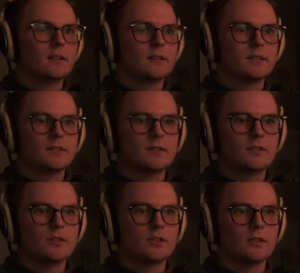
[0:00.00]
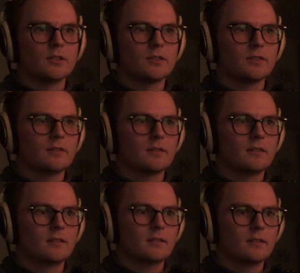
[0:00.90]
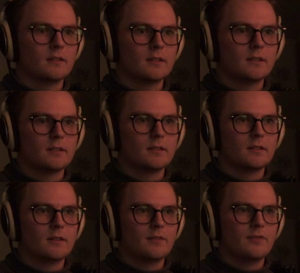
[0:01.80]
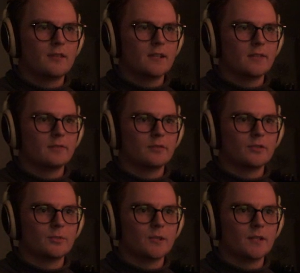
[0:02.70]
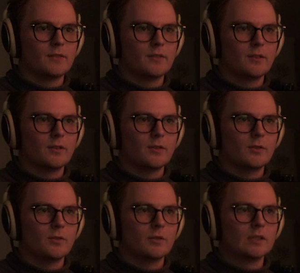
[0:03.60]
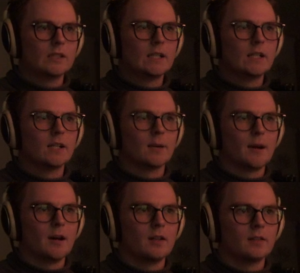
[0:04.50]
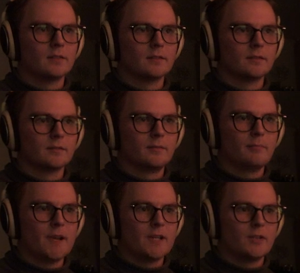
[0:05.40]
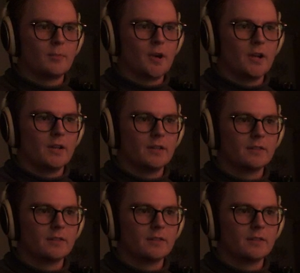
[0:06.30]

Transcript: just lost the feeling for doing it though. Come on, bake the bread.